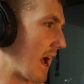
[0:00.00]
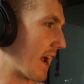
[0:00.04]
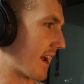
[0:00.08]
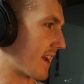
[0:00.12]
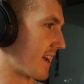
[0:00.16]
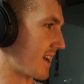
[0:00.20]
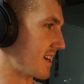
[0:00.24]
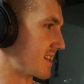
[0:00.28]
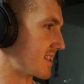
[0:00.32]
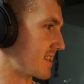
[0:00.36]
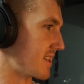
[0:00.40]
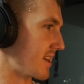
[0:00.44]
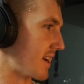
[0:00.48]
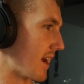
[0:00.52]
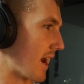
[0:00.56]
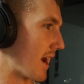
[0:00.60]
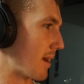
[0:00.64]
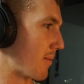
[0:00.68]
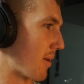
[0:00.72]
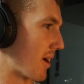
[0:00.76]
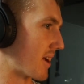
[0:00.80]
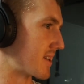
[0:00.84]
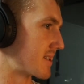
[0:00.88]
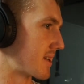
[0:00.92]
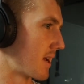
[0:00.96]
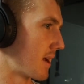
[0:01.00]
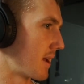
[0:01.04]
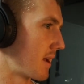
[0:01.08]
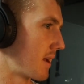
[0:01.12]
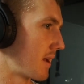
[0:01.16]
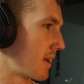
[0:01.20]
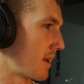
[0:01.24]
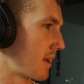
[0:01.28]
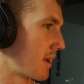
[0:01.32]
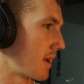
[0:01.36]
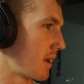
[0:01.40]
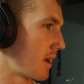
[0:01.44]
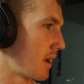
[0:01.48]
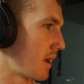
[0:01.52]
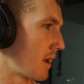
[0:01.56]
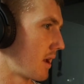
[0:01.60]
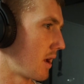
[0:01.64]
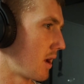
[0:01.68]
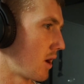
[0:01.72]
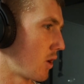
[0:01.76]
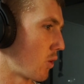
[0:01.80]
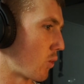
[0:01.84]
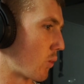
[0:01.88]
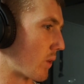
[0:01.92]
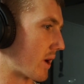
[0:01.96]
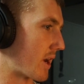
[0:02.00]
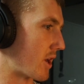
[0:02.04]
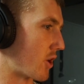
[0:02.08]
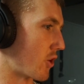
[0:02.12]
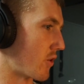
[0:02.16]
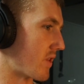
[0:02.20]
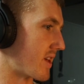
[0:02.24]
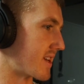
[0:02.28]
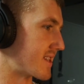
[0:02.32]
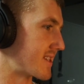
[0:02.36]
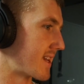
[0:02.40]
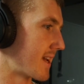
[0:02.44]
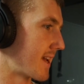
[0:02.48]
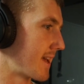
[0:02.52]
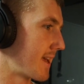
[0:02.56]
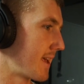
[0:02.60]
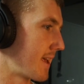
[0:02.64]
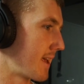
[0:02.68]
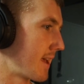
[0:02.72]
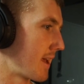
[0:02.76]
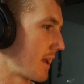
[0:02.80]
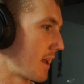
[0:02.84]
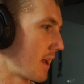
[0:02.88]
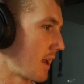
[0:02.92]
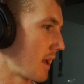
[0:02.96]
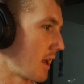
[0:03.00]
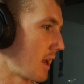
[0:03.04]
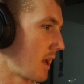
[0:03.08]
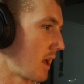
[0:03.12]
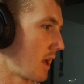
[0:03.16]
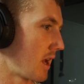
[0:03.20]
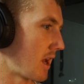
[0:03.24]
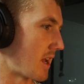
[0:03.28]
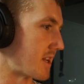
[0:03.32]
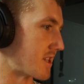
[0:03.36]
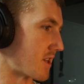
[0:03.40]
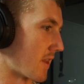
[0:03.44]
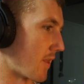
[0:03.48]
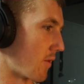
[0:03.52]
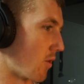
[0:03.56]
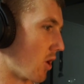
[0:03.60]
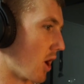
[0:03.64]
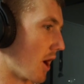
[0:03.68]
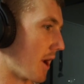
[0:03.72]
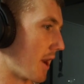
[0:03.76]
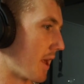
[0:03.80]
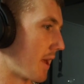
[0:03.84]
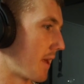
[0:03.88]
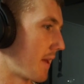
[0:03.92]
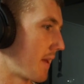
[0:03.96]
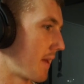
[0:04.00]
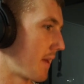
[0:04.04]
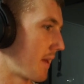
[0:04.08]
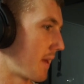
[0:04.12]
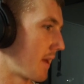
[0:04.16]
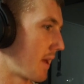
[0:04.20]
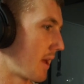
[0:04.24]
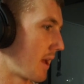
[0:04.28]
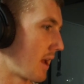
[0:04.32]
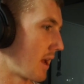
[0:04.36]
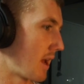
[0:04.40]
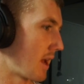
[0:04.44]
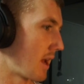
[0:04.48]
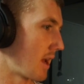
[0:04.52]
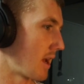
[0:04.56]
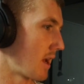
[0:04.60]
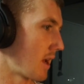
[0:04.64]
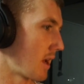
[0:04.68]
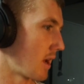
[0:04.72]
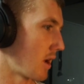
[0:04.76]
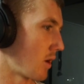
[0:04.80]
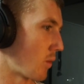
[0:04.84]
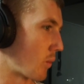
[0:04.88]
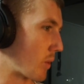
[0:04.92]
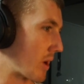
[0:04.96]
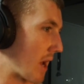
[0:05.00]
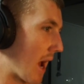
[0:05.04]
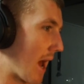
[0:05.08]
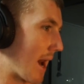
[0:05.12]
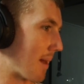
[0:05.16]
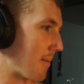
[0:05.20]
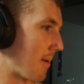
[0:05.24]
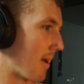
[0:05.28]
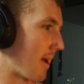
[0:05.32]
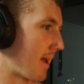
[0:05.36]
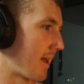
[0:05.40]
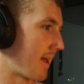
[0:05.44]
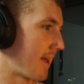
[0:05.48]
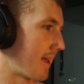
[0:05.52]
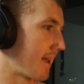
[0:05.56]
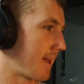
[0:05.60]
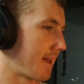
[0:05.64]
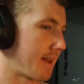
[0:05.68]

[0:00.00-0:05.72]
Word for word: Hacking into the database. We can do this. He's on the run. We got it.